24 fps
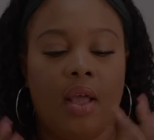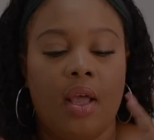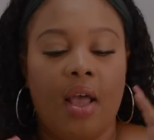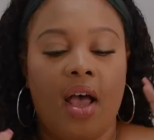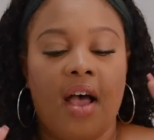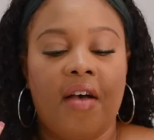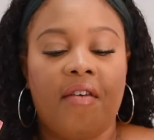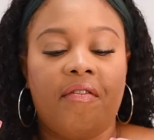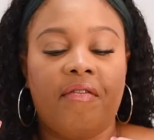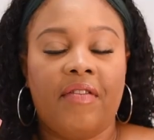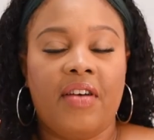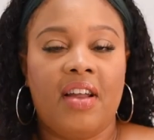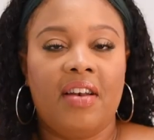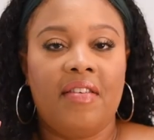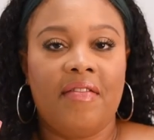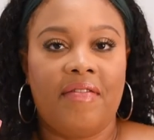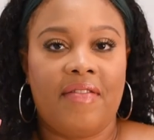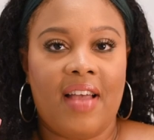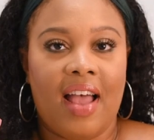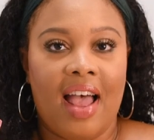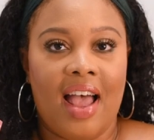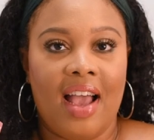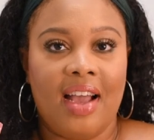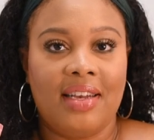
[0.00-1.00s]
A fun
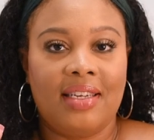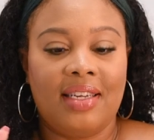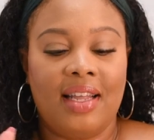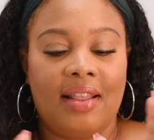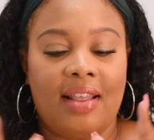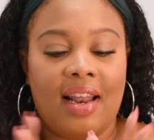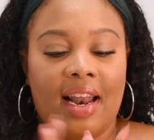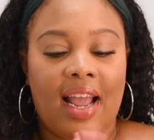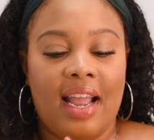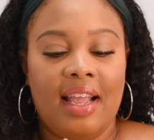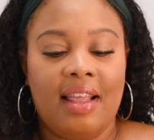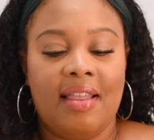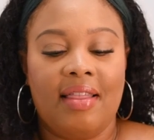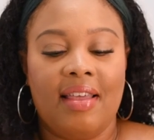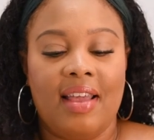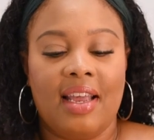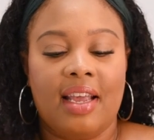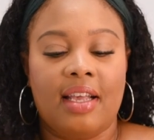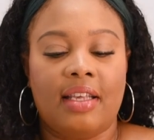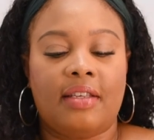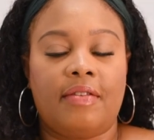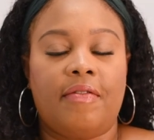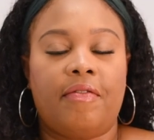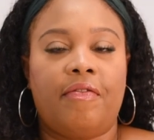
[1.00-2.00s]
fact that I think
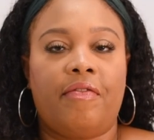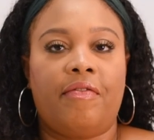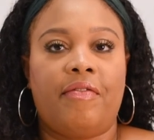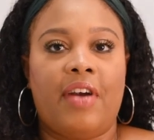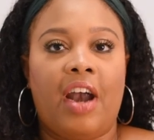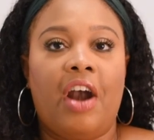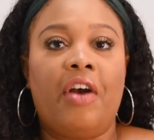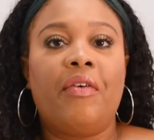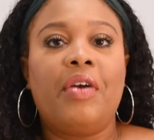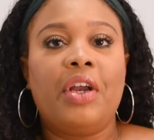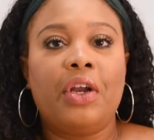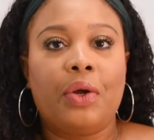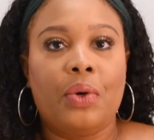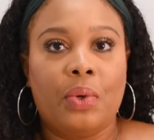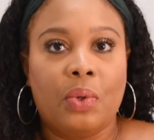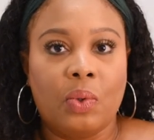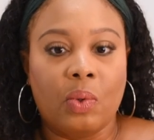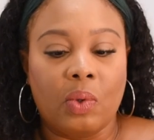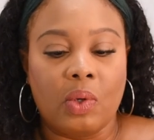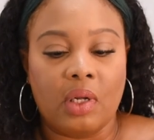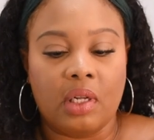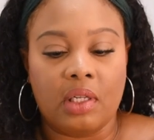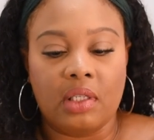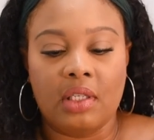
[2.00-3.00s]
is very
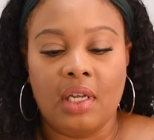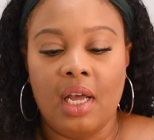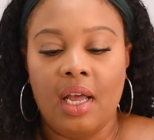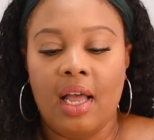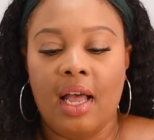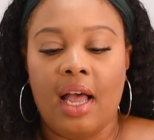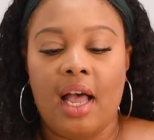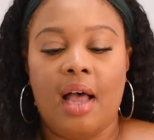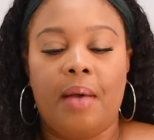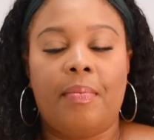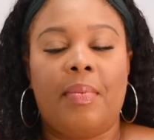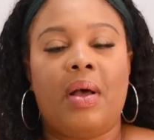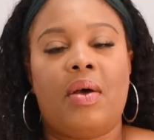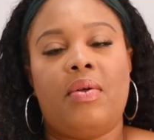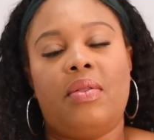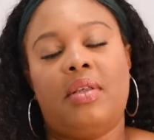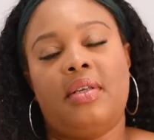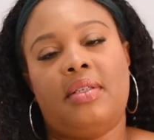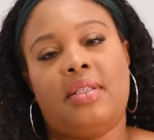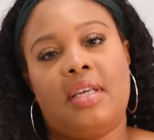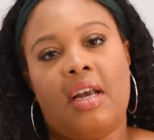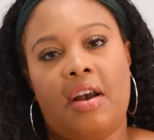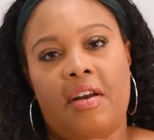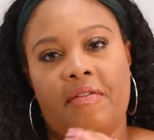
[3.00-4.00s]
cool about the
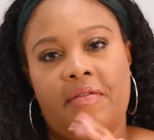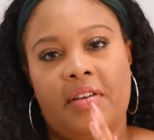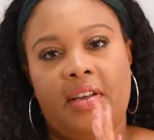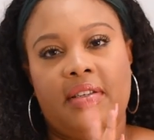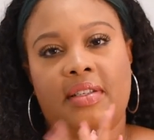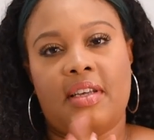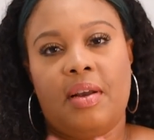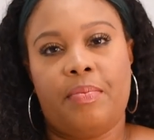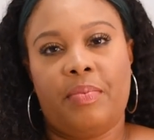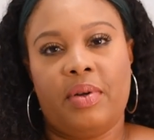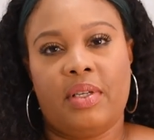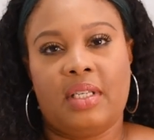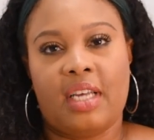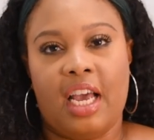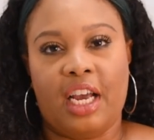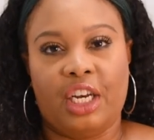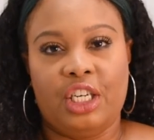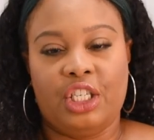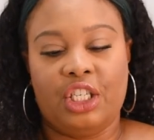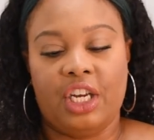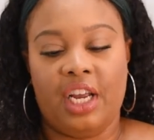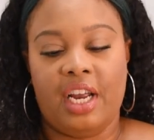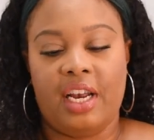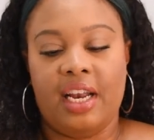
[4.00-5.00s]
CeraVe sun
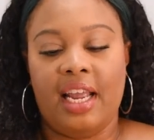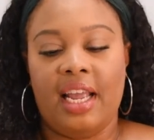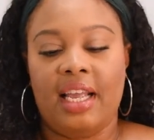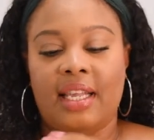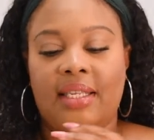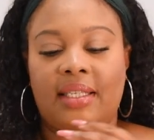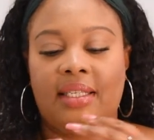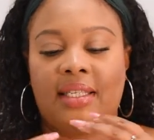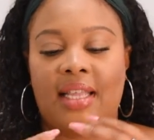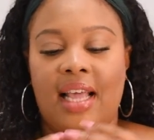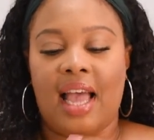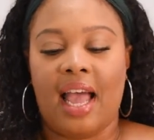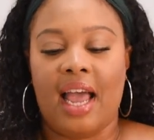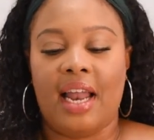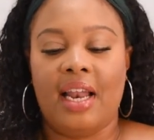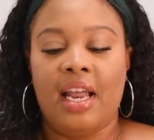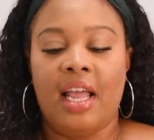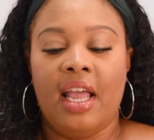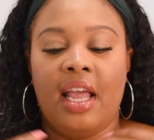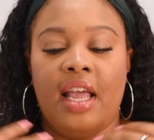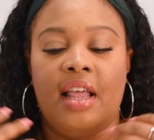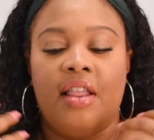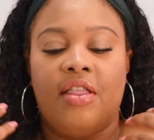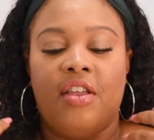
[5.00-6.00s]
protection is that
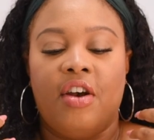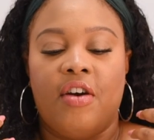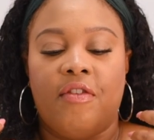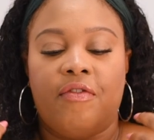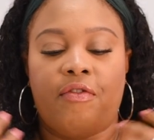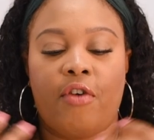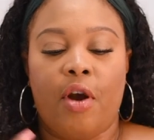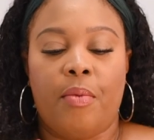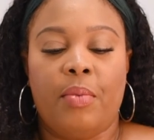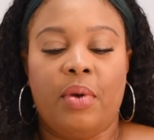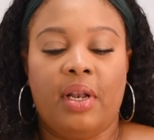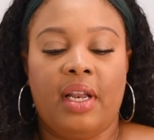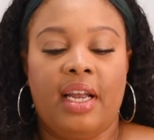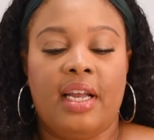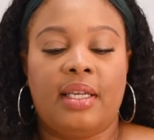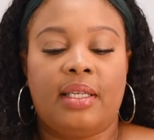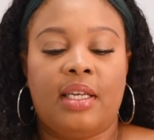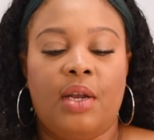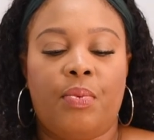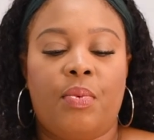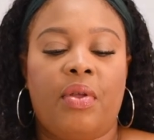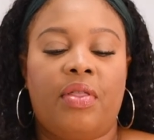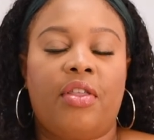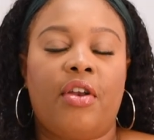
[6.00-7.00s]
they're
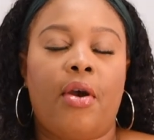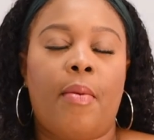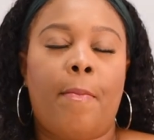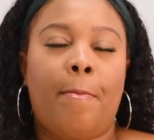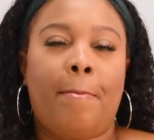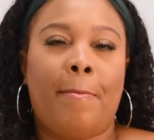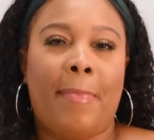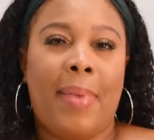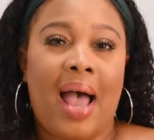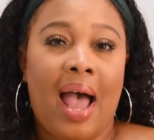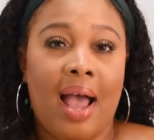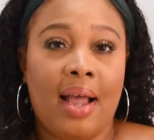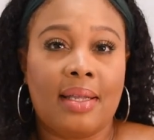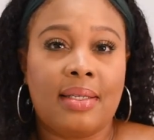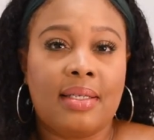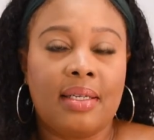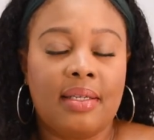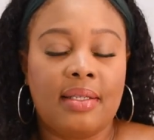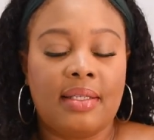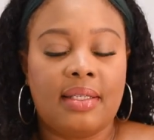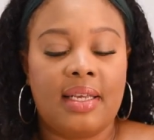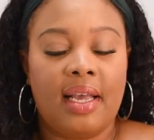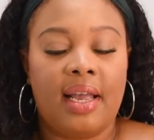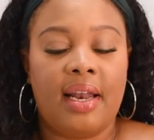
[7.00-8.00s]
formulated with their
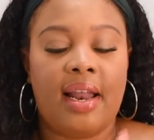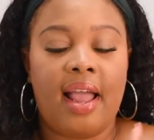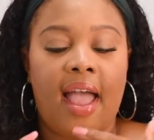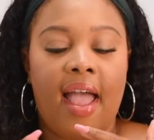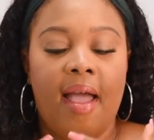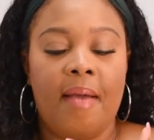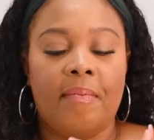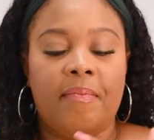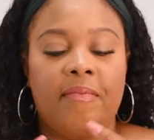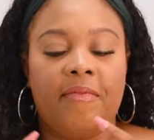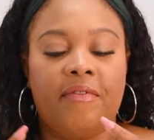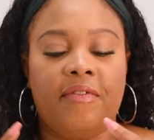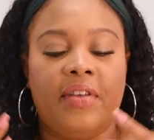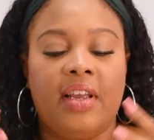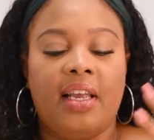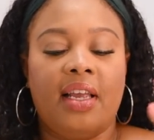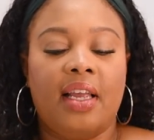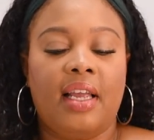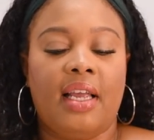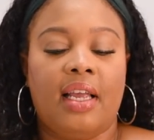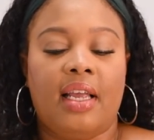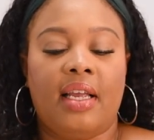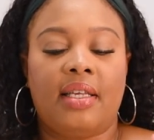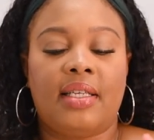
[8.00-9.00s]
patented
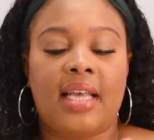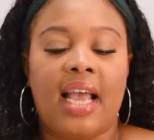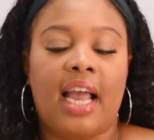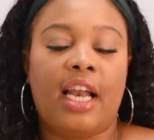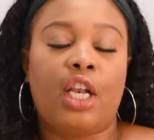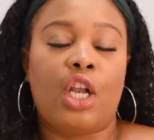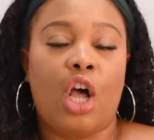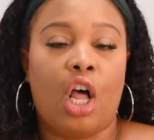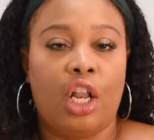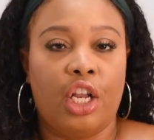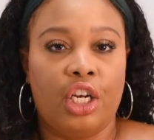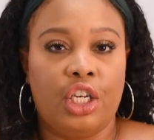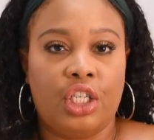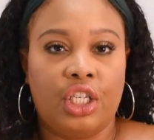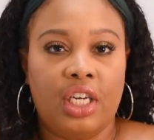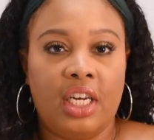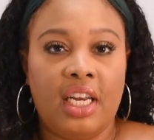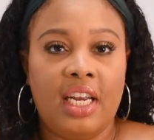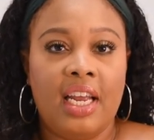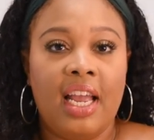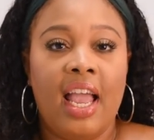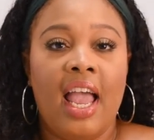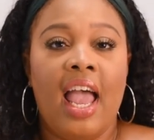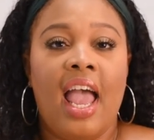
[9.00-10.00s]
MVE
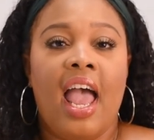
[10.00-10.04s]
technology,